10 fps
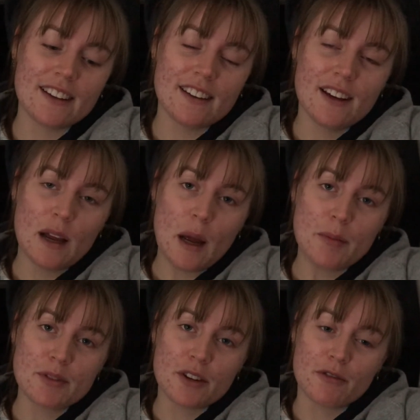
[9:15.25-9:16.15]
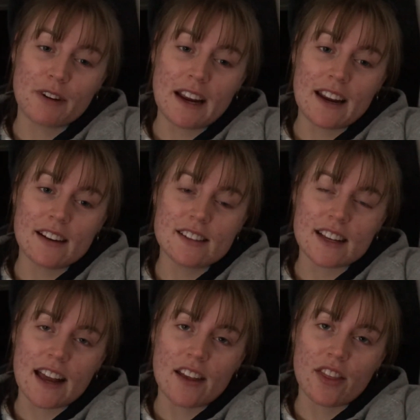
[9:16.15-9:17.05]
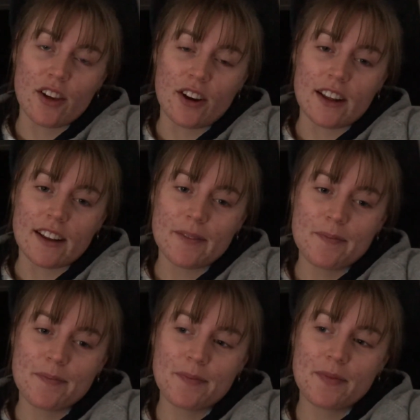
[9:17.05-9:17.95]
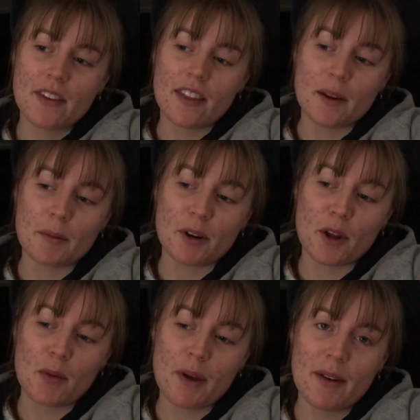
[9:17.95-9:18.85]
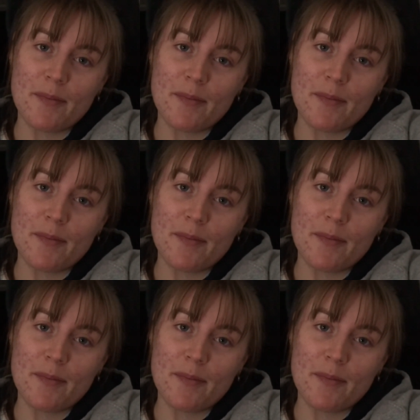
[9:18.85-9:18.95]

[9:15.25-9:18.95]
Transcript: I'm just gonna read. It's like 8:30, and then I'm gonna go to bed.